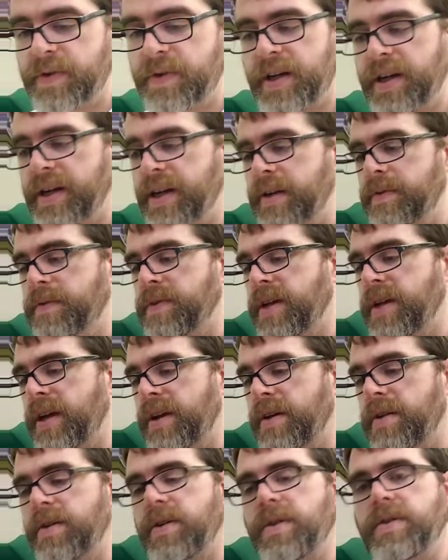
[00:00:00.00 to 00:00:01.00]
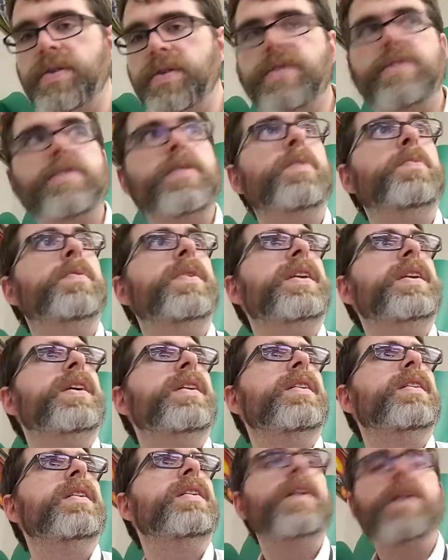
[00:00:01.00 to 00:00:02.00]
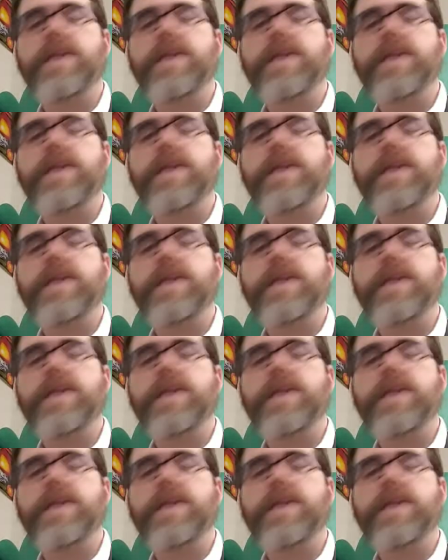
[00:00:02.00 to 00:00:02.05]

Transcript: times, I'm going to use the full one here,